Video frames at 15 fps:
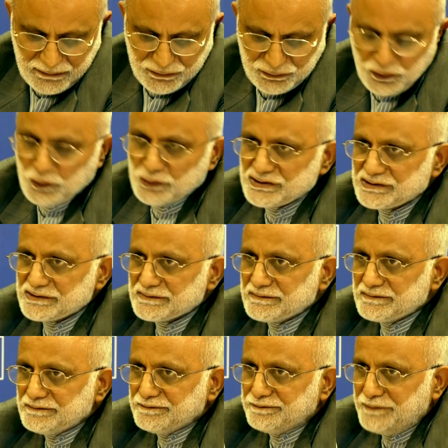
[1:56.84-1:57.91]
Those
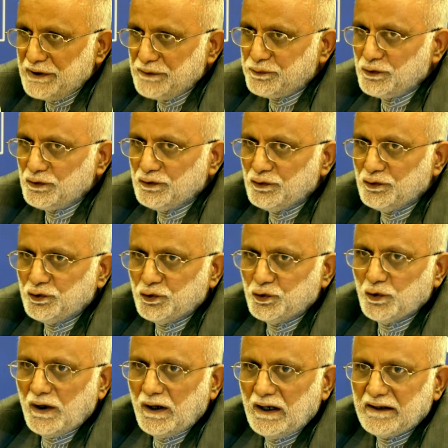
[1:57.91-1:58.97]
people
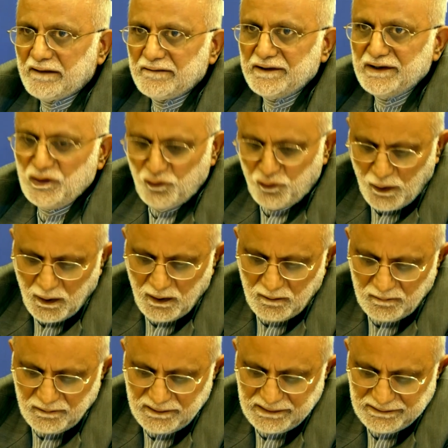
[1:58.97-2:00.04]
who are
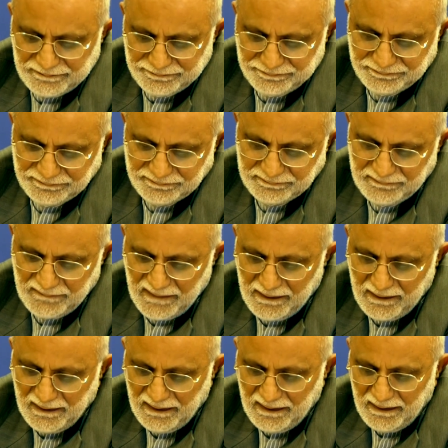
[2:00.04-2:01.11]
involved
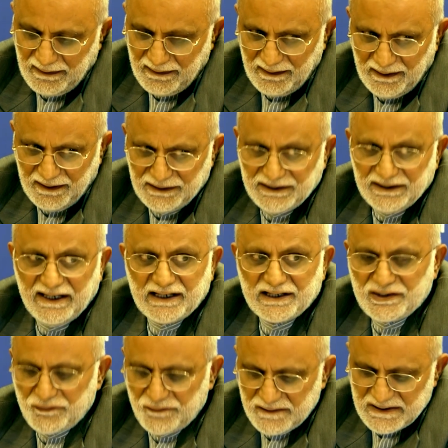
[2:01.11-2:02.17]
in the
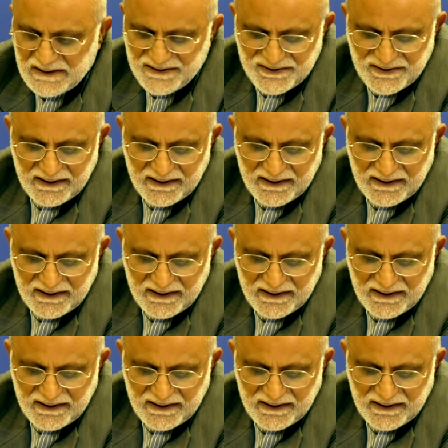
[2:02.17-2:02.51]
activities